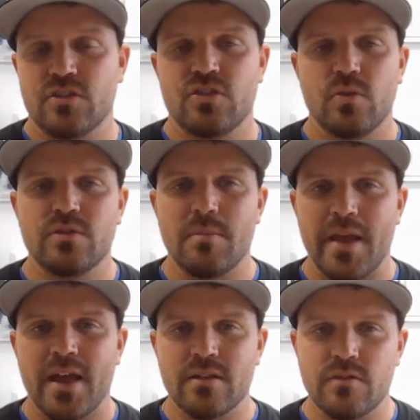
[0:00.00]
there's no
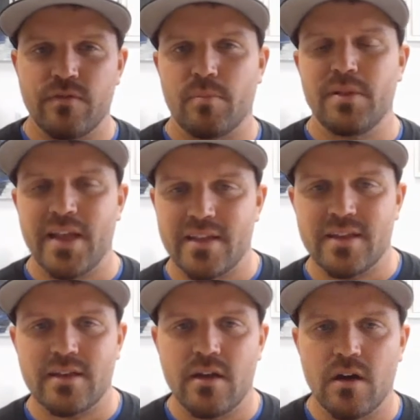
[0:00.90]
demand for
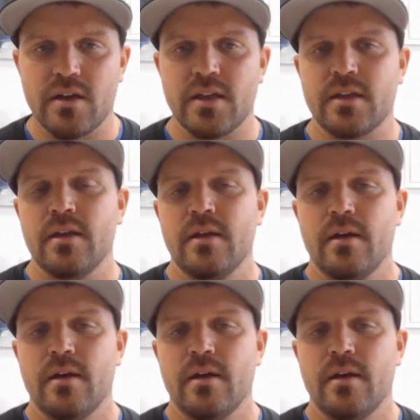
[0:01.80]
planting, cutting,